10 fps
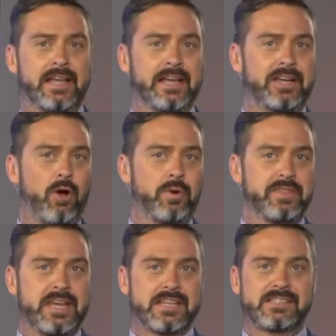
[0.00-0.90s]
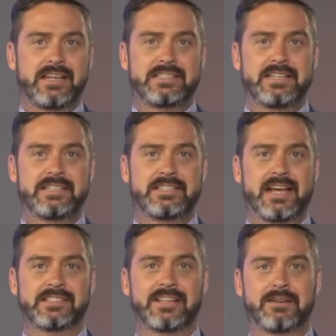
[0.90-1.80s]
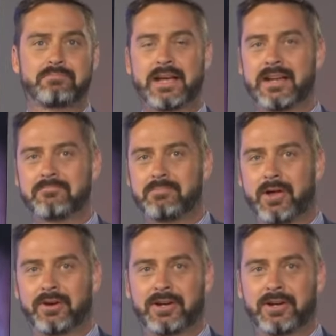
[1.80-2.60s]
they go with the SAT test like peanut butter